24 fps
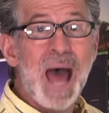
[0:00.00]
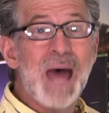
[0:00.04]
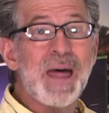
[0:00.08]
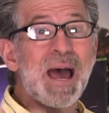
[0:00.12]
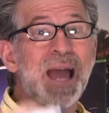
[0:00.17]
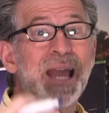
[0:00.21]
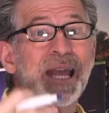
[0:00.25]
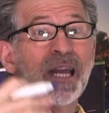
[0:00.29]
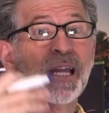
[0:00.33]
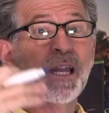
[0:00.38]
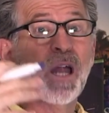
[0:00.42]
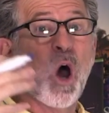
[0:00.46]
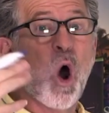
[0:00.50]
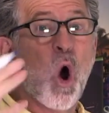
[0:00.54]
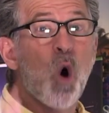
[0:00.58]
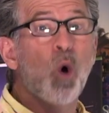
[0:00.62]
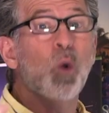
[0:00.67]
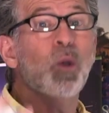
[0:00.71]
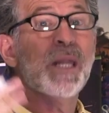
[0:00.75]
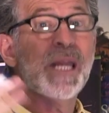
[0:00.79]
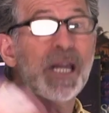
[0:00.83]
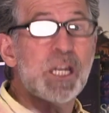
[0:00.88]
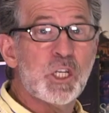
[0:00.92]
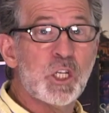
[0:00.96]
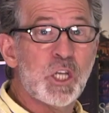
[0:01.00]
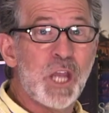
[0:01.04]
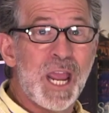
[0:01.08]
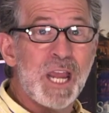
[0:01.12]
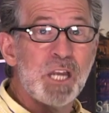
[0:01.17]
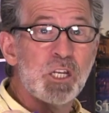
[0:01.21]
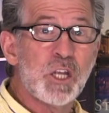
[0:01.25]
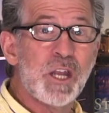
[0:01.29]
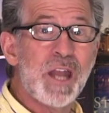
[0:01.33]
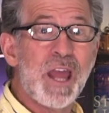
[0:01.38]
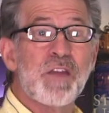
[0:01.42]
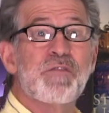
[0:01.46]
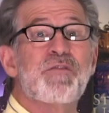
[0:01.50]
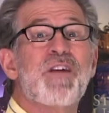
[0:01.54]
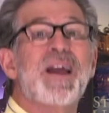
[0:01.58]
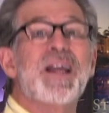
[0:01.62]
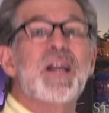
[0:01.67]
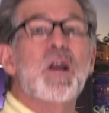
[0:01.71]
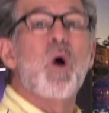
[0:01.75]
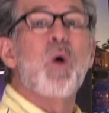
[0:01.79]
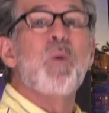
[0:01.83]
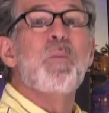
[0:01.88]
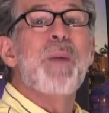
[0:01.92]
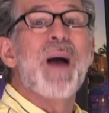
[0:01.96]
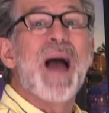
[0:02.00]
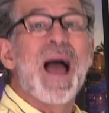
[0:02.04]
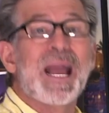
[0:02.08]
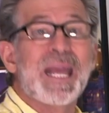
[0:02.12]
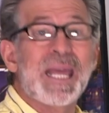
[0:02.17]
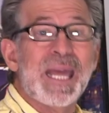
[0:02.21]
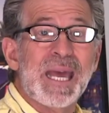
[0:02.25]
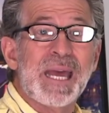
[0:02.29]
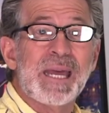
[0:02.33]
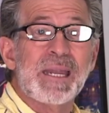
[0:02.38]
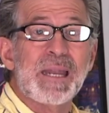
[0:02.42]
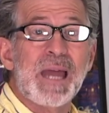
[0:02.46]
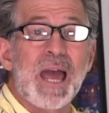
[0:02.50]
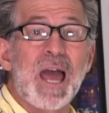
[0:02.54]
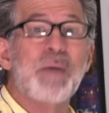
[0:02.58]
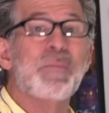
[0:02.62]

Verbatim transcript: I can only change it if I go back in.